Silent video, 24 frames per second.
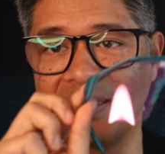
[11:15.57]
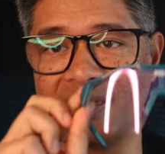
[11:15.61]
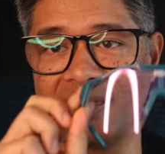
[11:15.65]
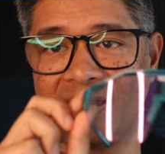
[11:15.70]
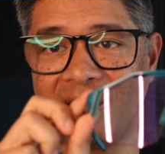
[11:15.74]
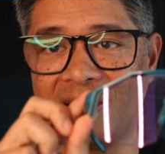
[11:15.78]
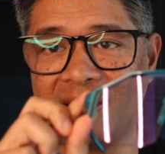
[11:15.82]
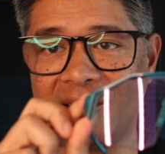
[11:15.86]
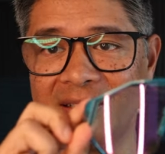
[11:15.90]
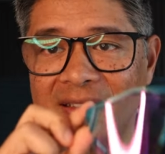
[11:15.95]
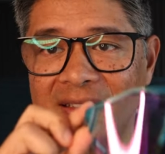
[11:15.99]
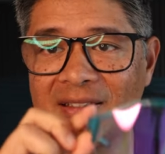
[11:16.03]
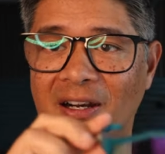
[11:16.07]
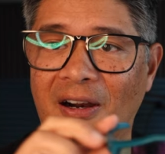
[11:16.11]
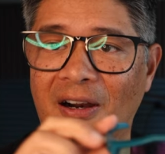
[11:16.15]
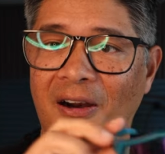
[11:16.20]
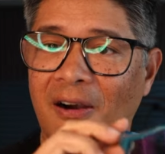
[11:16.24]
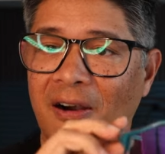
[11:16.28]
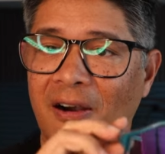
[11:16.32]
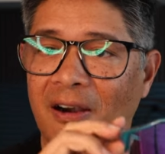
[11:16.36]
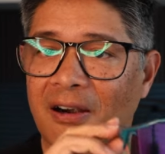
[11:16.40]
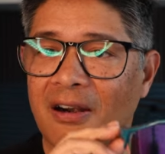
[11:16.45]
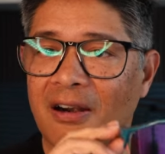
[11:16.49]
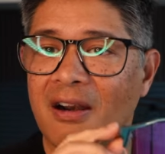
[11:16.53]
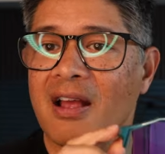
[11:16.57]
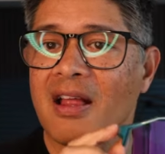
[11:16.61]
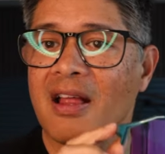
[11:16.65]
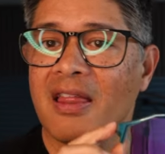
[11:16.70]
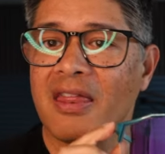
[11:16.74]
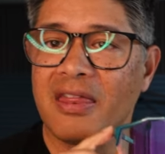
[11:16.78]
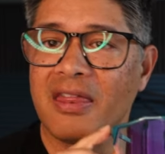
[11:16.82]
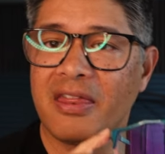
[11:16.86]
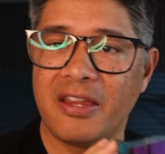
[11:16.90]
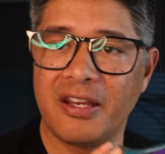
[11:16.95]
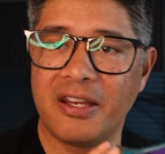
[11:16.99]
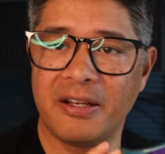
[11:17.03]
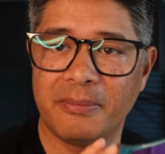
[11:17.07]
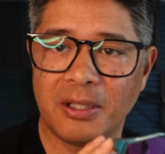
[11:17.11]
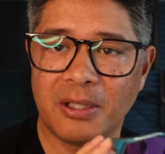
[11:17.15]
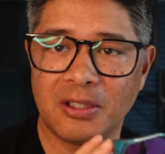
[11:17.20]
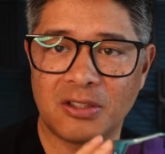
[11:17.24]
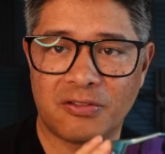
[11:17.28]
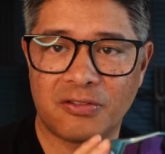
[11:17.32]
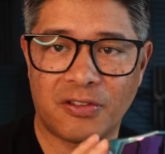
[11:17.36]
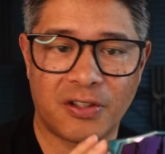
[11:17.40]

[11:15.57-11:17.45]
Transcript: These are the most